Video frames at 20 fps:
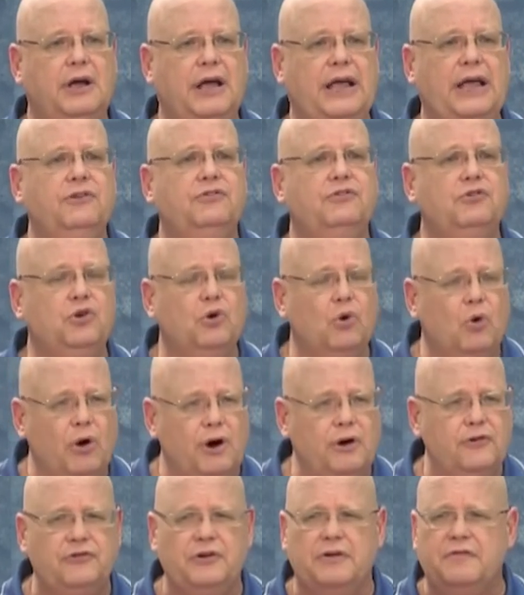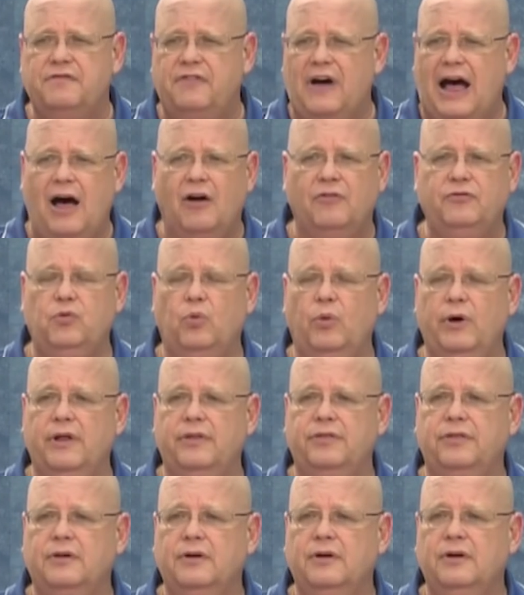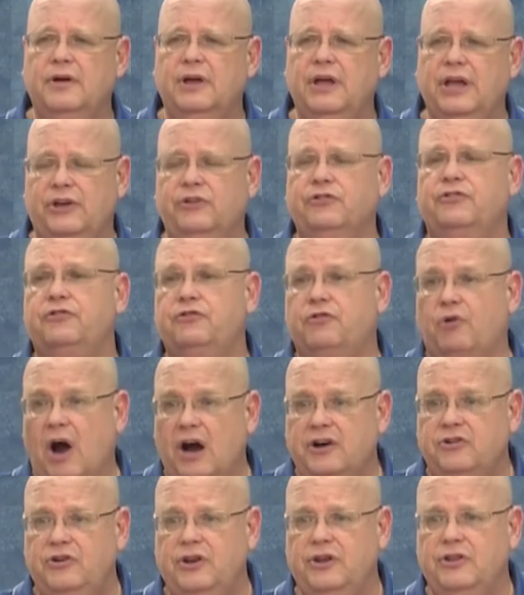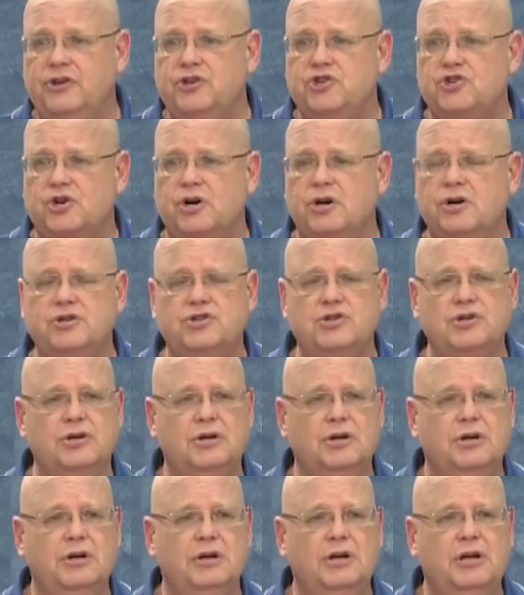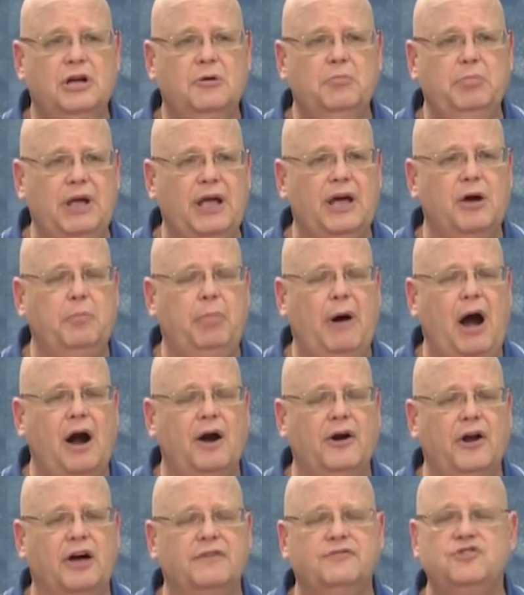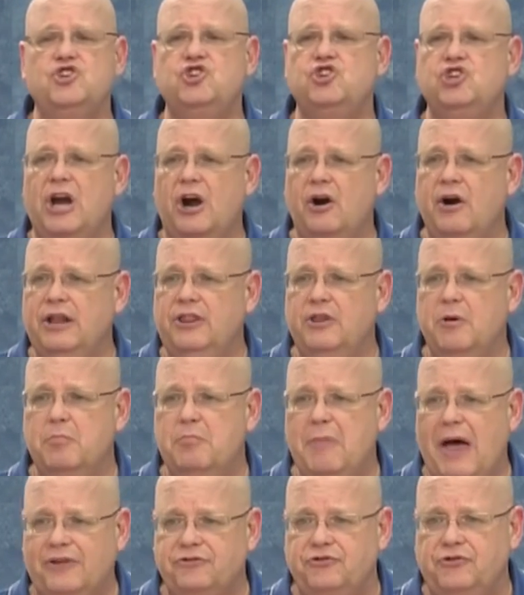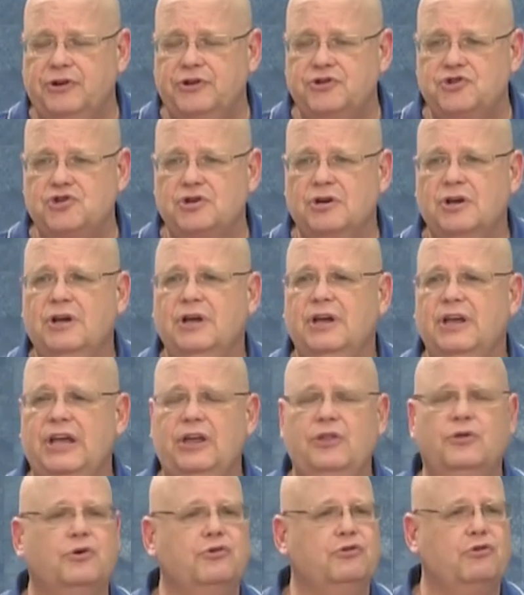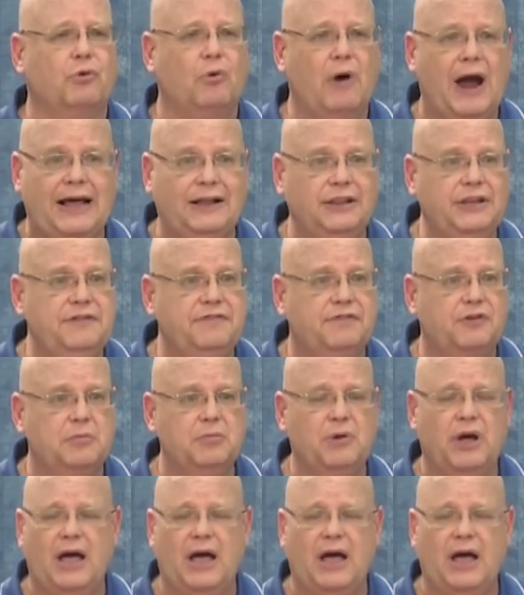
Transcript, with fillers: Is yours involved with instructing the church, being a part of sharing the message, either directly from